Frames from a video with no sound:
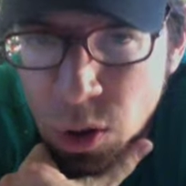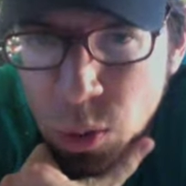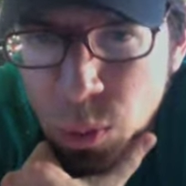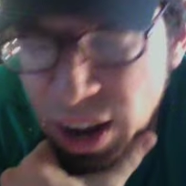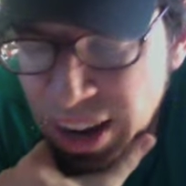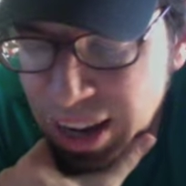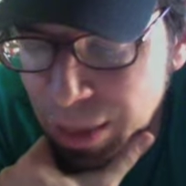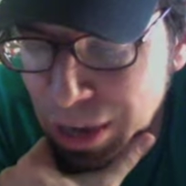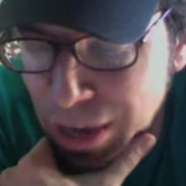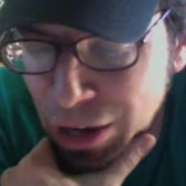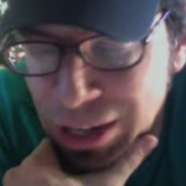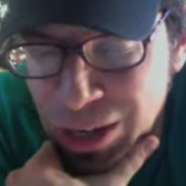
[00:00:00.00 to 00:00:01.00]
When I get
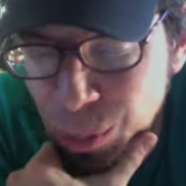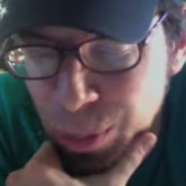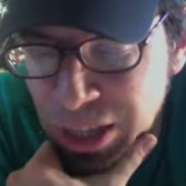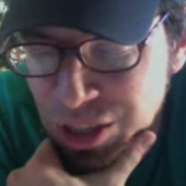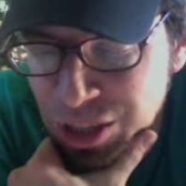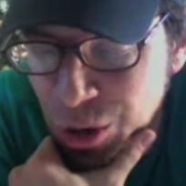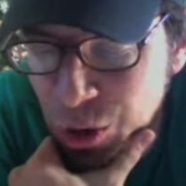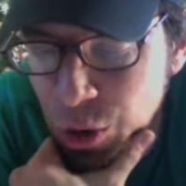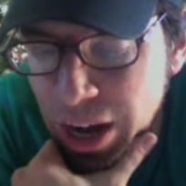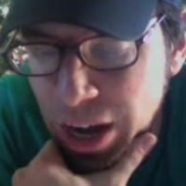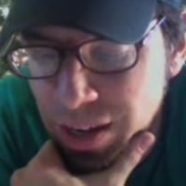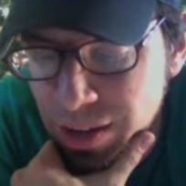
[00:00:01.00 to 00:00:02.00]
married, it'll be so
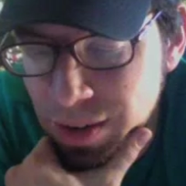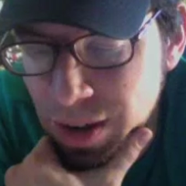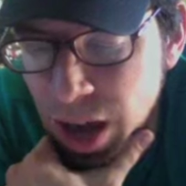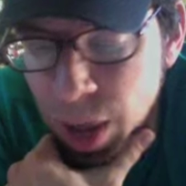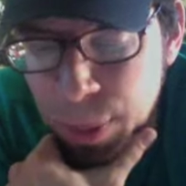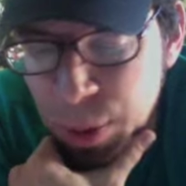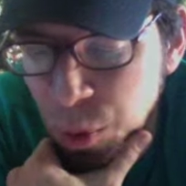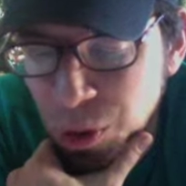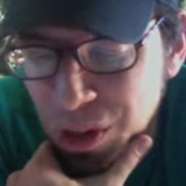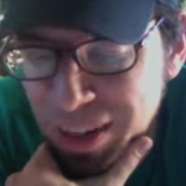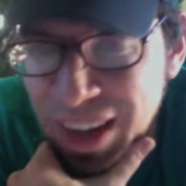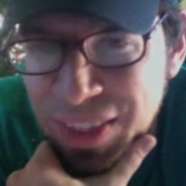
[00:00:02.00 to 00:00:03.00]
great. I'll be
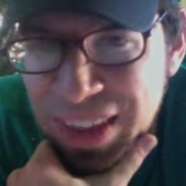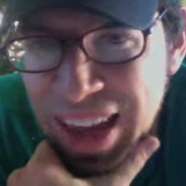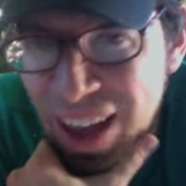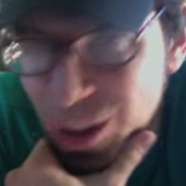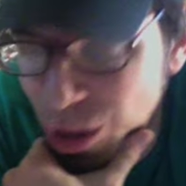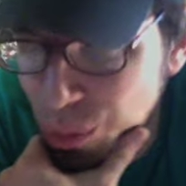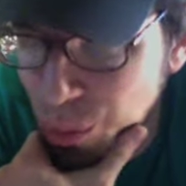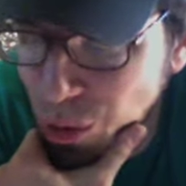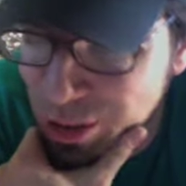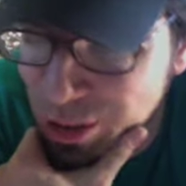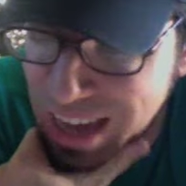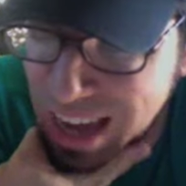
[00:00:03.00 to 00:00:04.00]
rolling down the aisle on
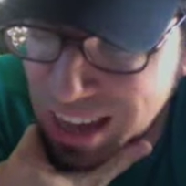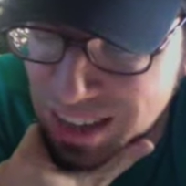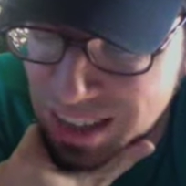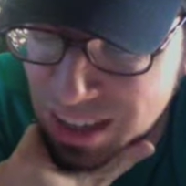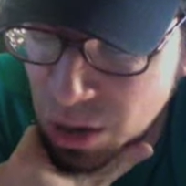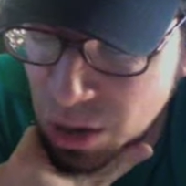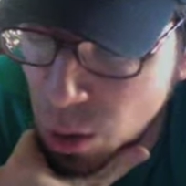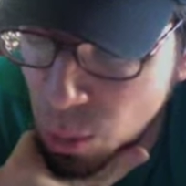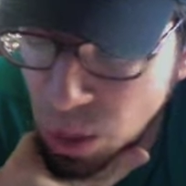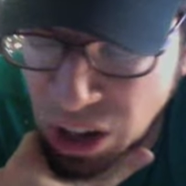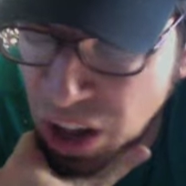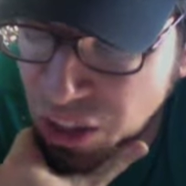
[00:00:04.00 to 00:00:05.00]
roller skates,
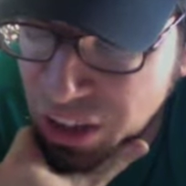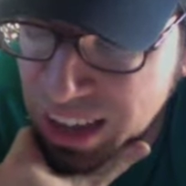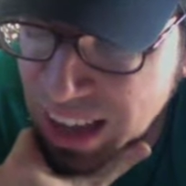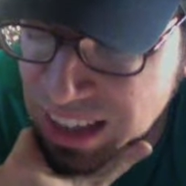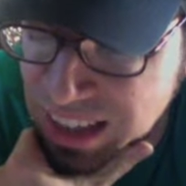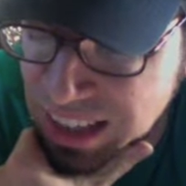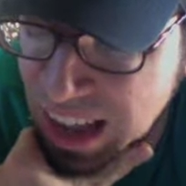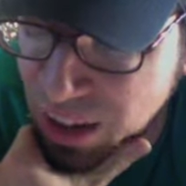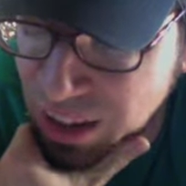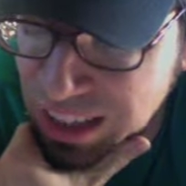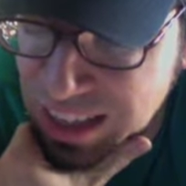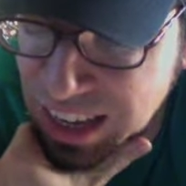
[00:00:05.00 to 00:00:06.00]
while all the guests
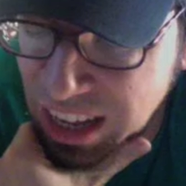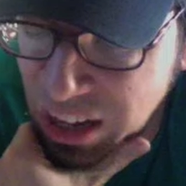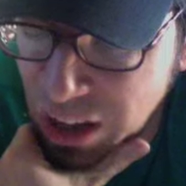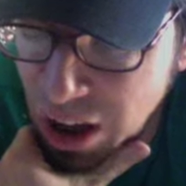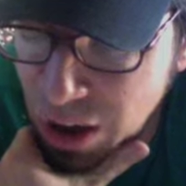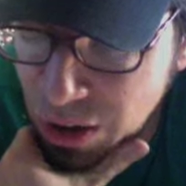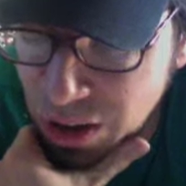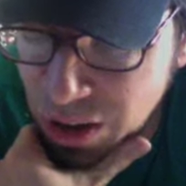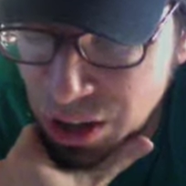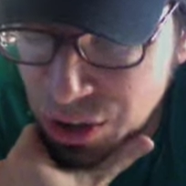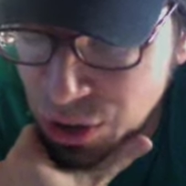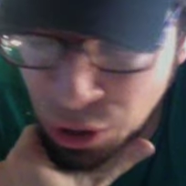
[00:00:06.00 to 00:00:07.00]
loudly sing along
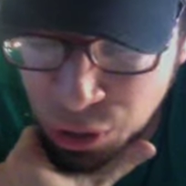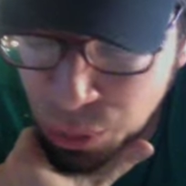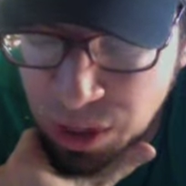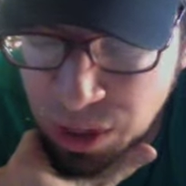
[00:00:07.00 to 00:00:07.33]
to Earth, Wind,